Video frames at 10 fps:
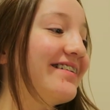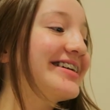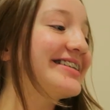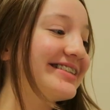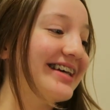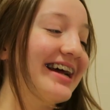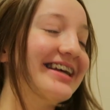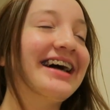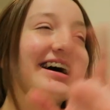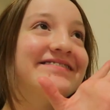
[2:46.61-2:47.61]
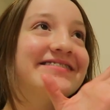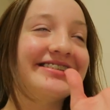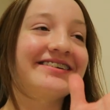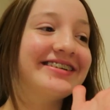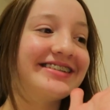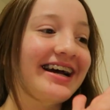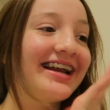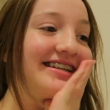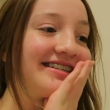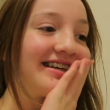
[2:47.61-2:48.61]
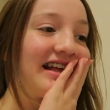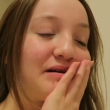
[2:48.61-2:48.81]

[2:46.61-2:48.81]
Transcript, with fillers: excited. I'm so excited to see them.